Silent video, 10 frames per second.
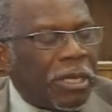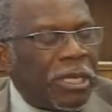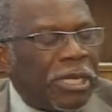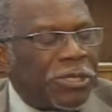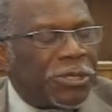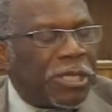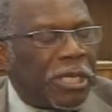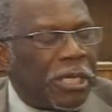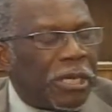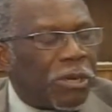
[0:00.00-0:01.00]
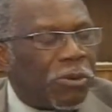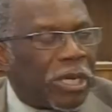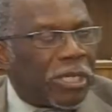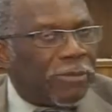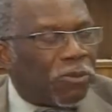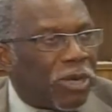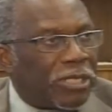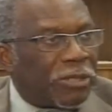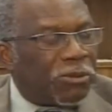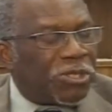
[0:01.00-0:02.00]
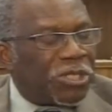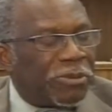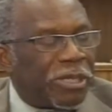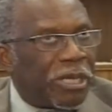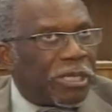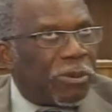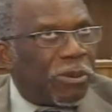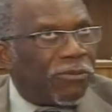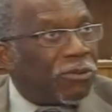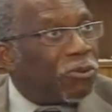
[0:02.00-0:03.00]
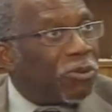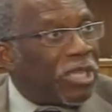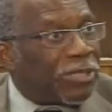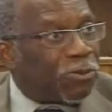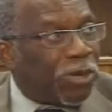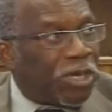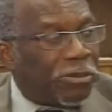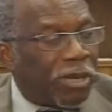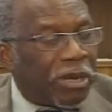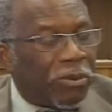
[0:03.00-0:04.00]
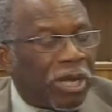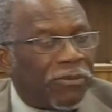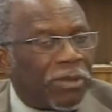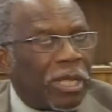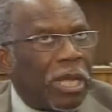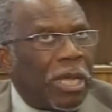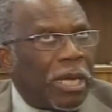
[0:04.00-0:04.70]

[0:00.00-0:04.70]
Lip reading: Yes, the curriculum project, which has been ongoing for 2 years prior to my arrival,